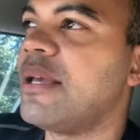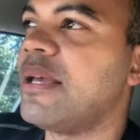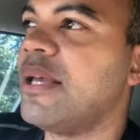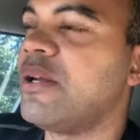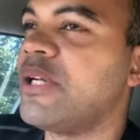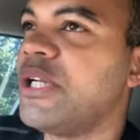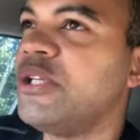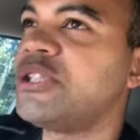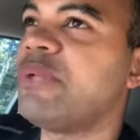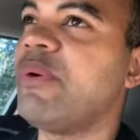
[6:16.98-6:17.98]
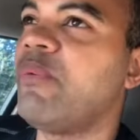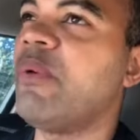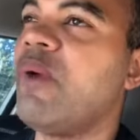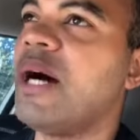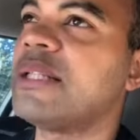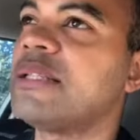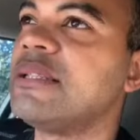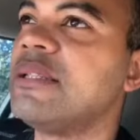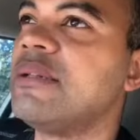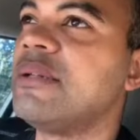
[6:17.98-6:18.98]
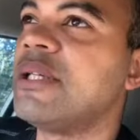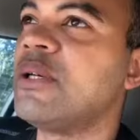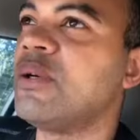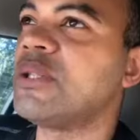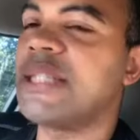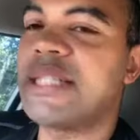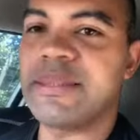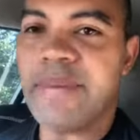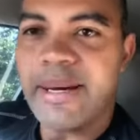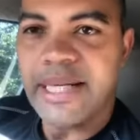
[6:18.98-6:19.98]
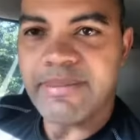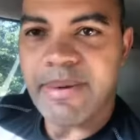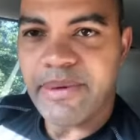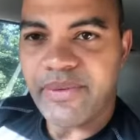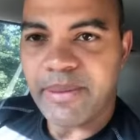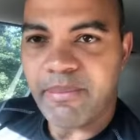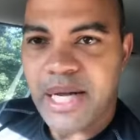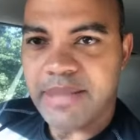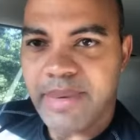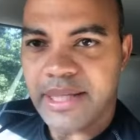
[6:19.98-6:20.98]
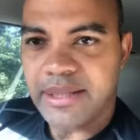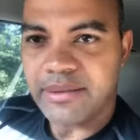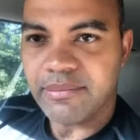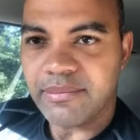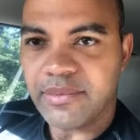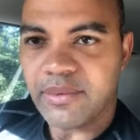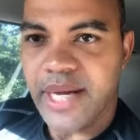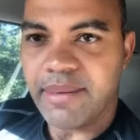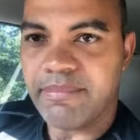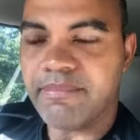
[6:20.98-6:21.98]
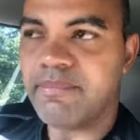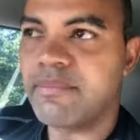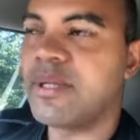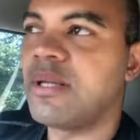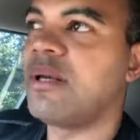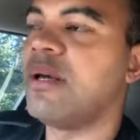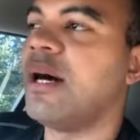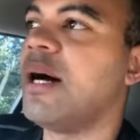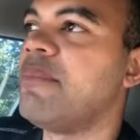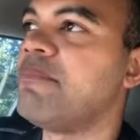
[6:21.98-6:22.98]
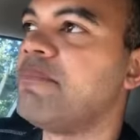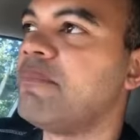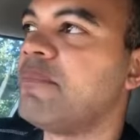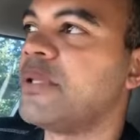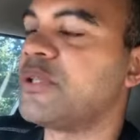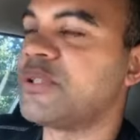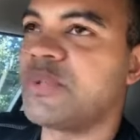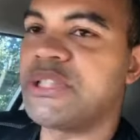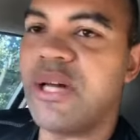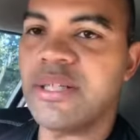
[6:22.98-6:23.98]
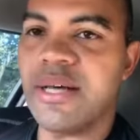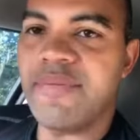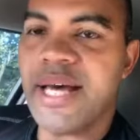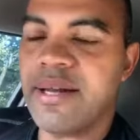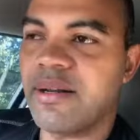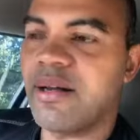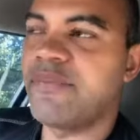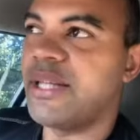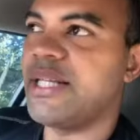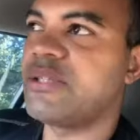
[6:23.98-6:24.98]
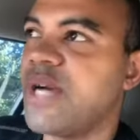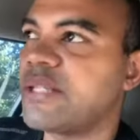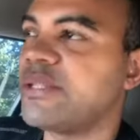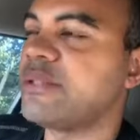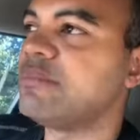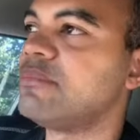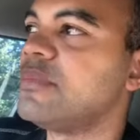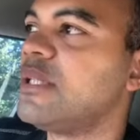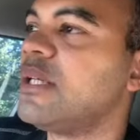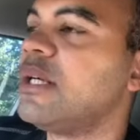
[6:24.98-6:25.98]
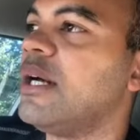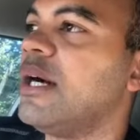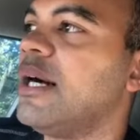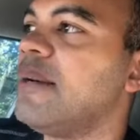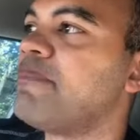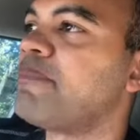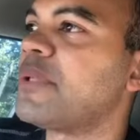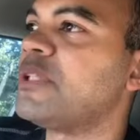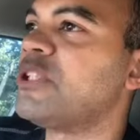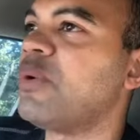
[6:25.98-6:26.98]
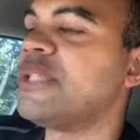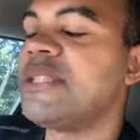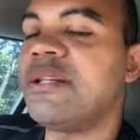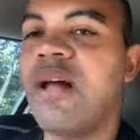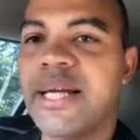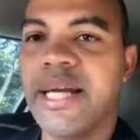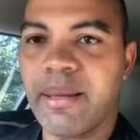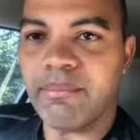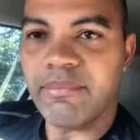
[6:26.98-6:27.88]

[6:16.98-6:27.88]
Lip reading: Usually we want, the goal is to get some kind of commitment from the prospect, right? In terms of result of the lead attractor. So it's the long game.